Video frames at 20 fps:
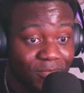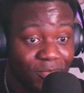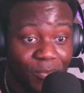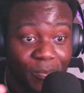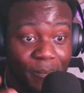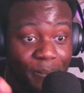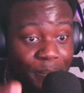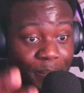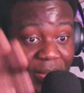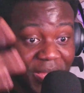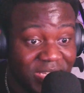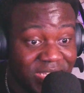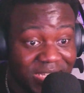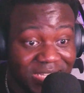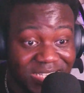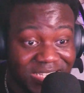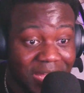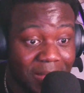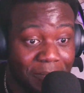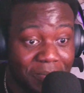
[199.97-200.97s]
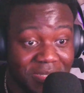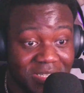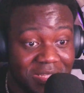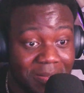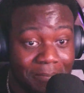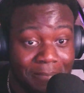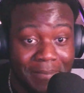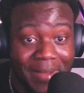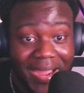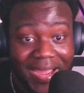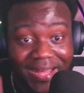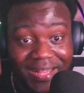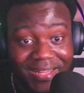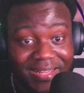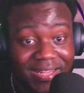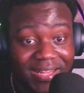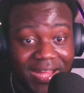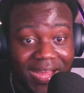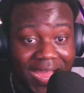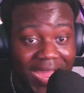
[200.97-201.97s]
Best example is the
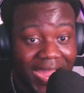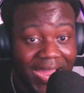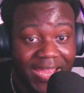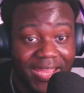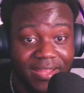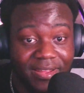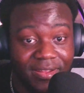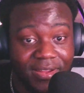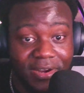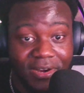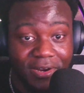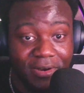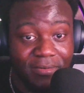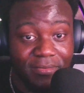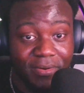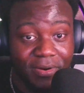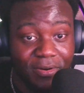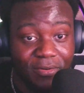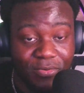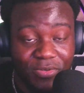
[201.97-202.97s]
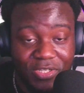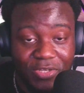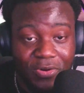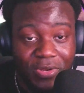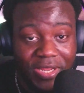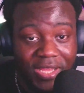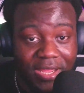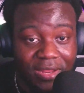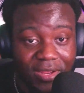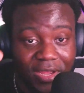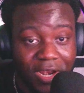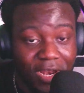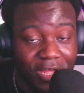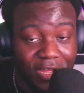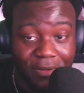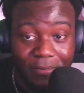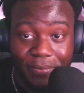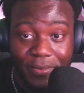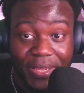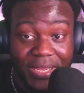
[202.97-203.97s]
Mile High, what's it called again,
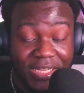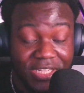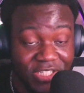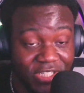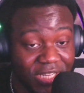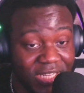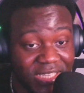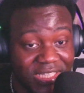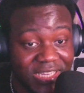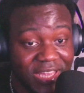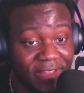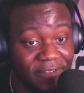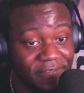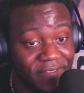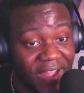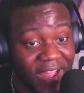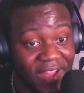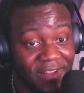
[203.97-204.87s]
club in GTA 5.